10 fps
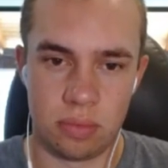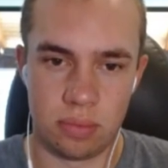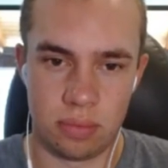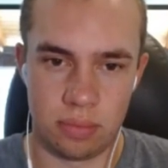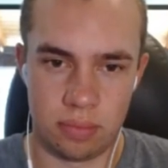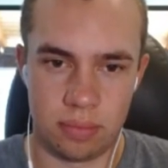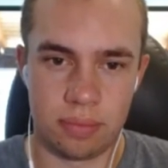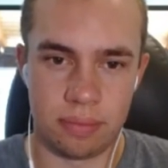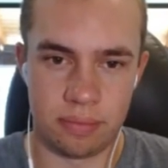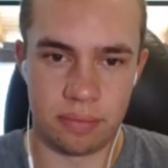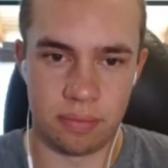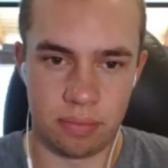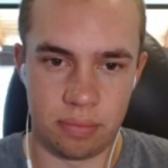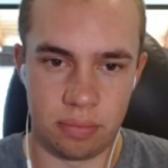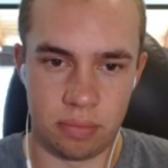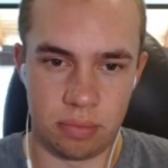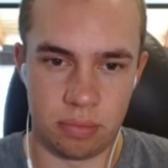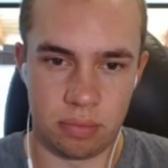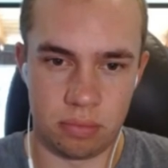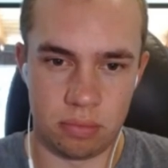
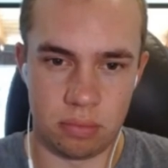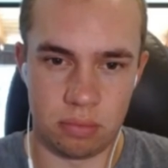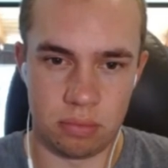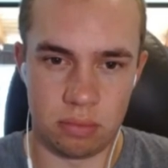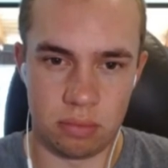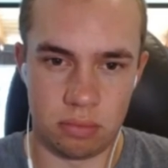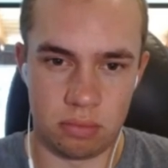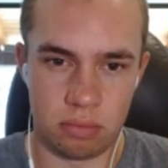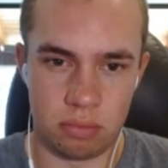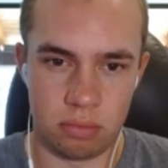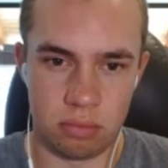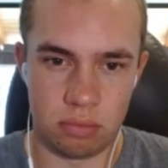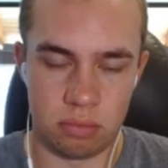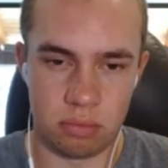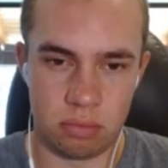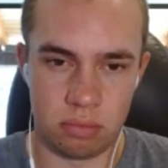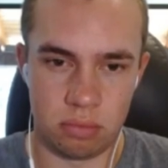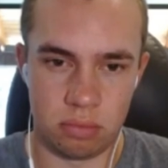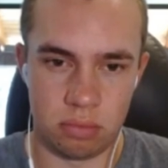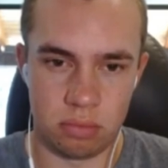
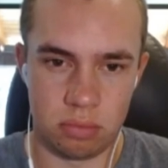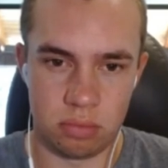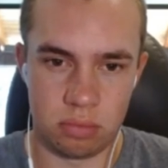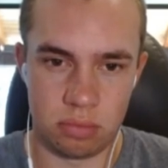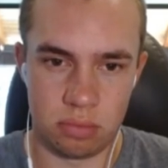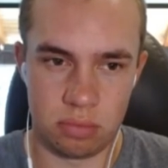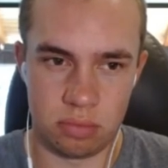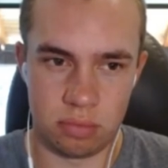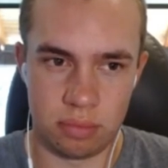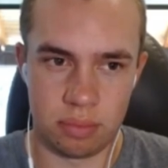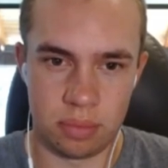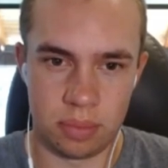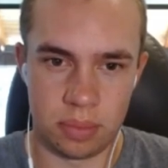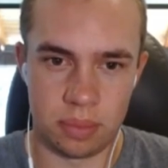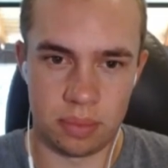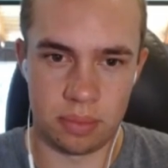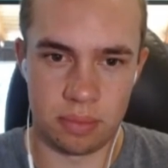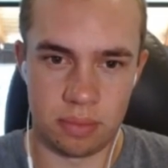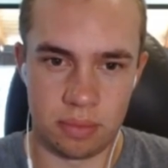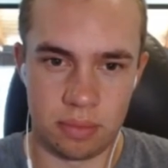
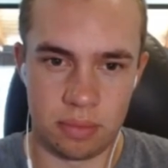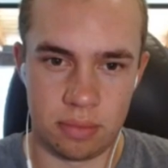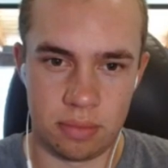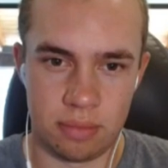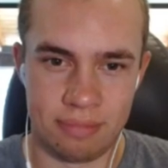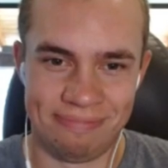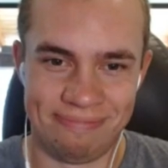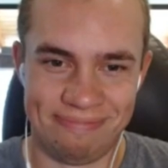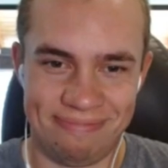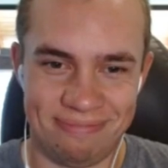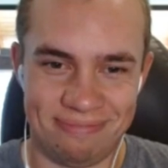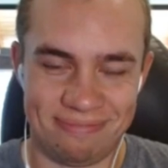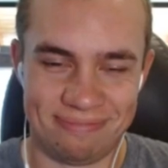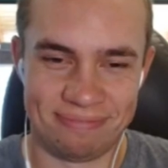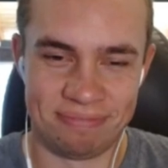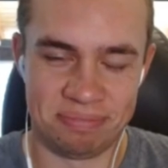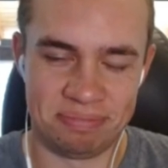(not speaking)